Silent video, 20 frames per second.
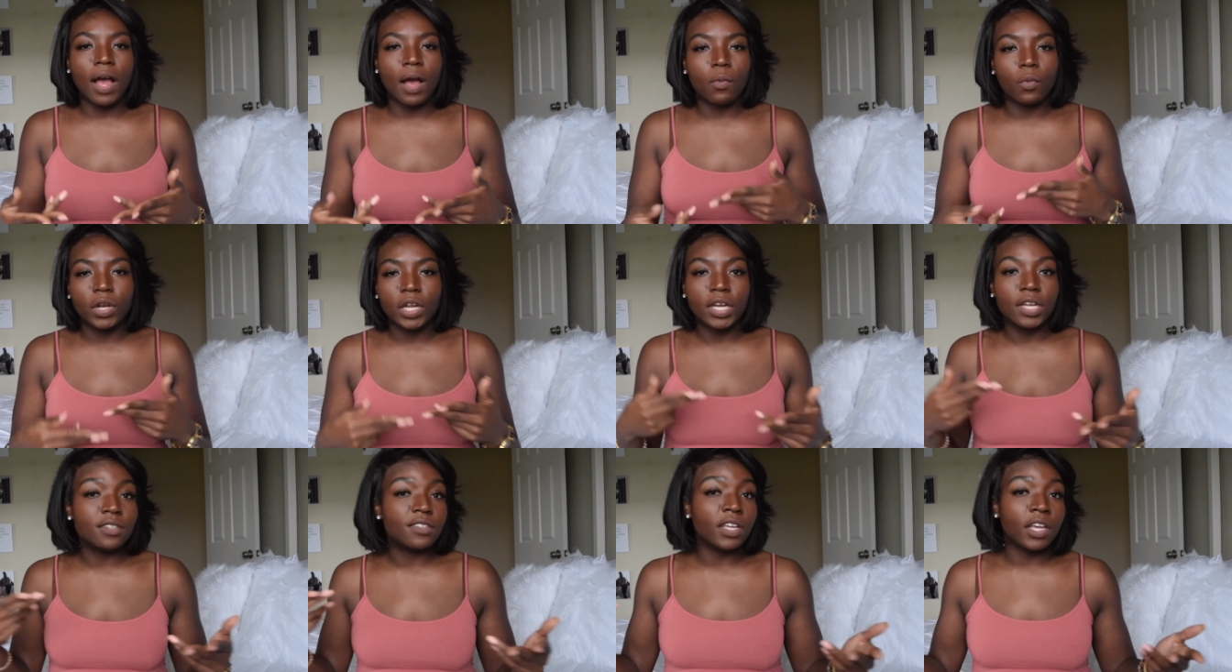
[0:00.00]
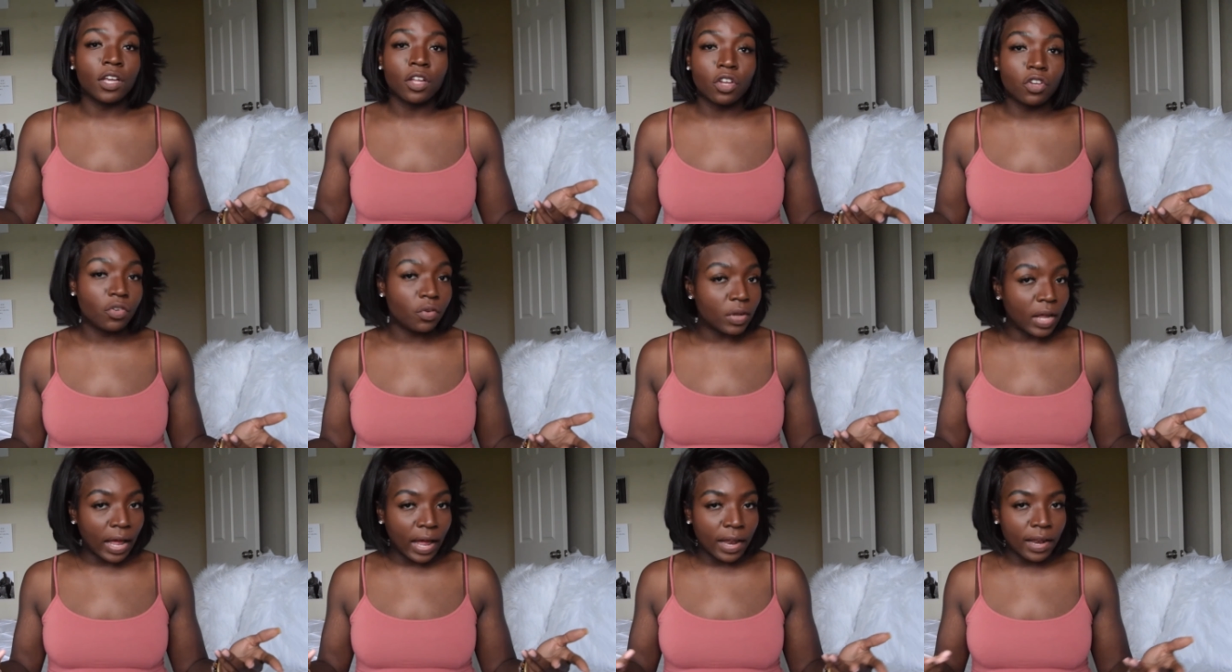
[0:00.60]
I want to continue to do
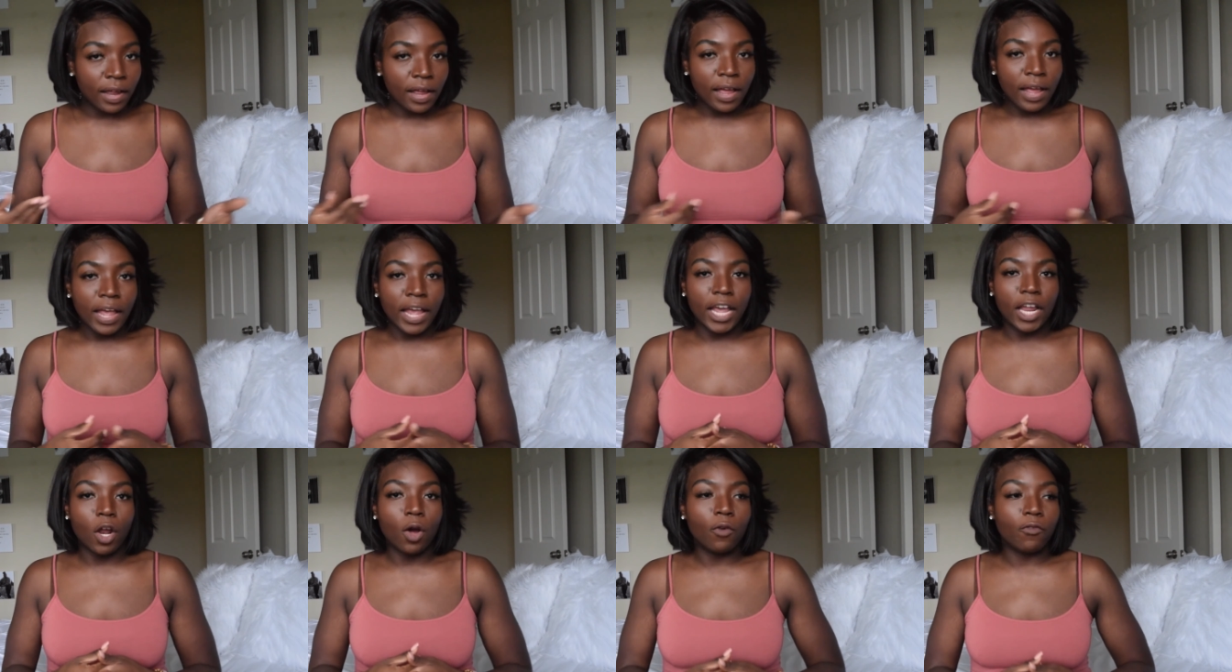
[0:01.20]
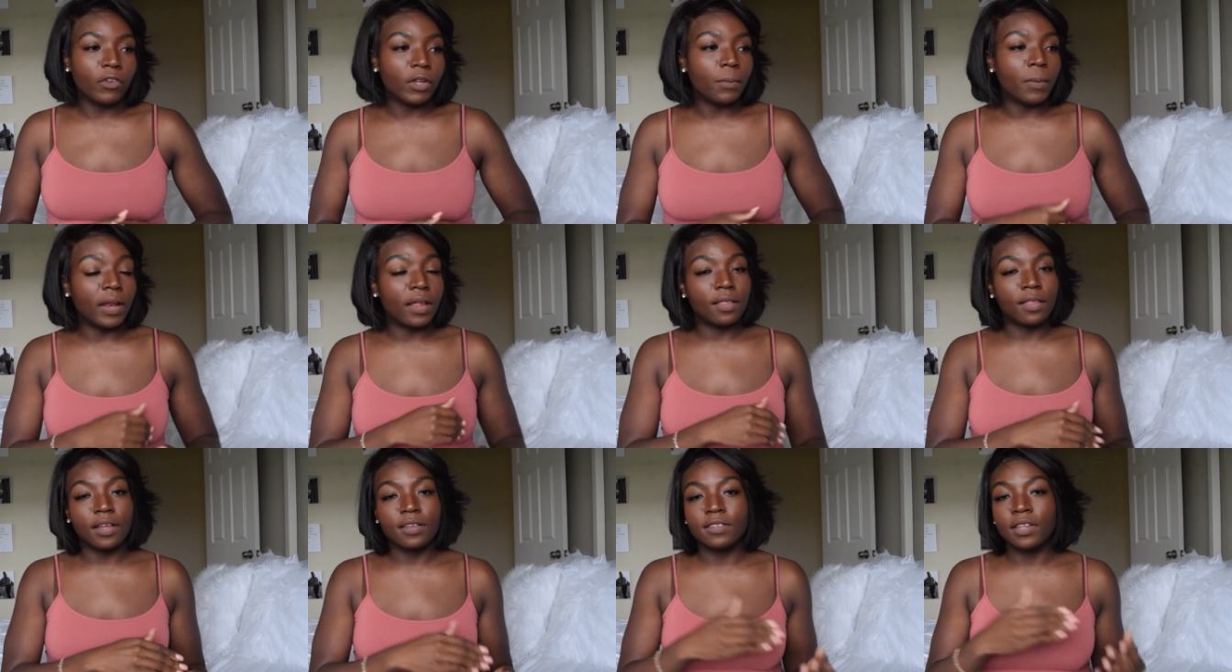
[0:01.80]
that, and hopefully by
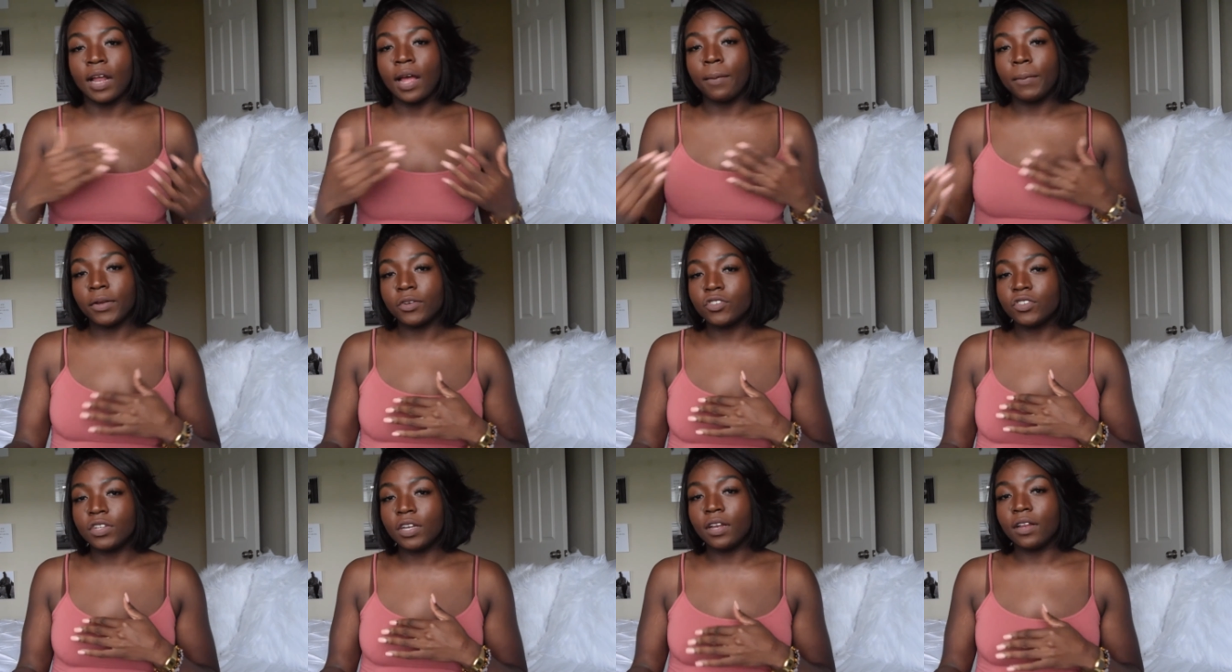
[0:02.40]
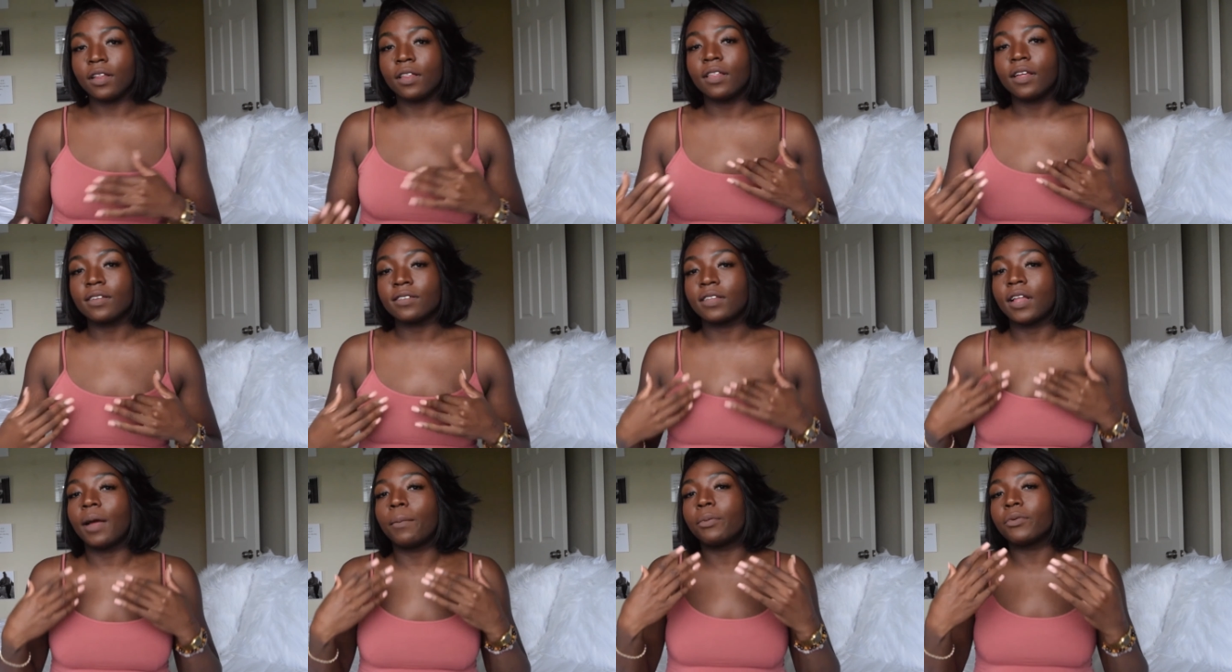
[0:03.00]
the things that I'm interested in, the
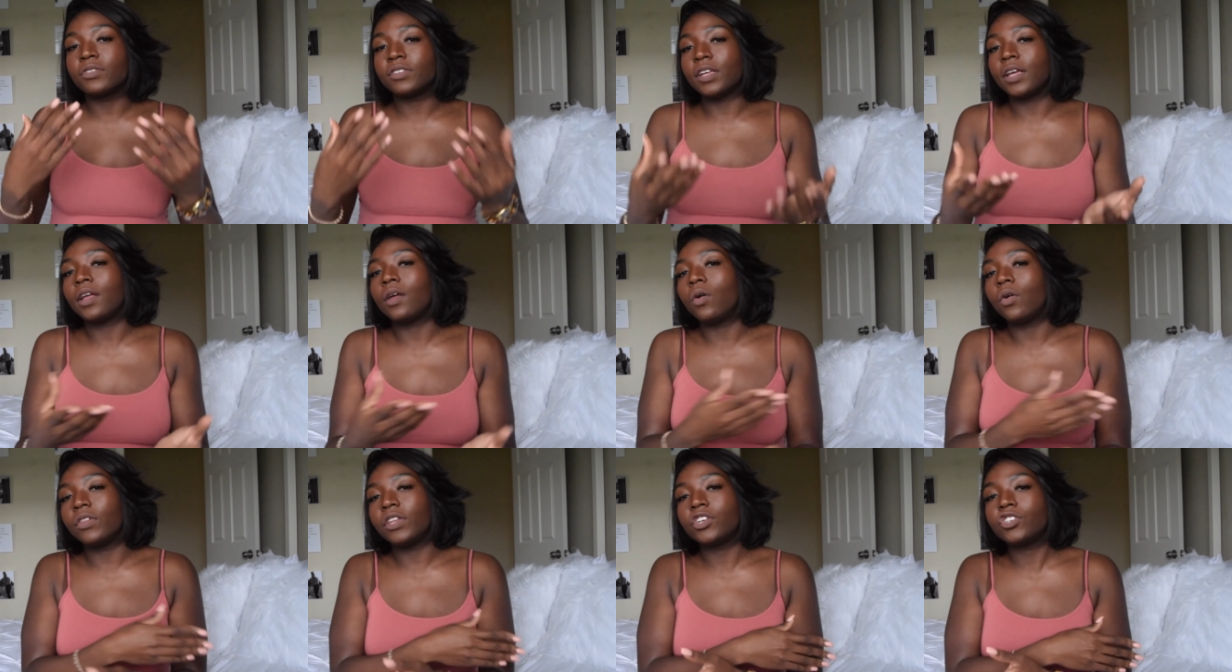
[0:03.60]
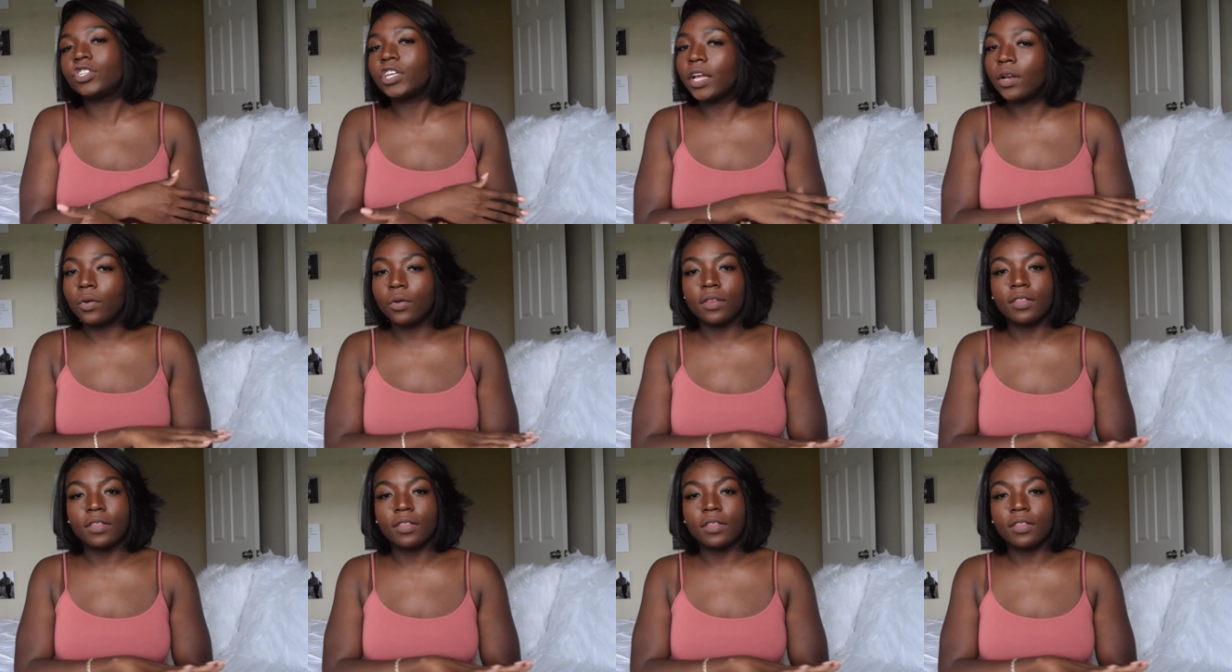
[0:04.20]
things that I present on this channel,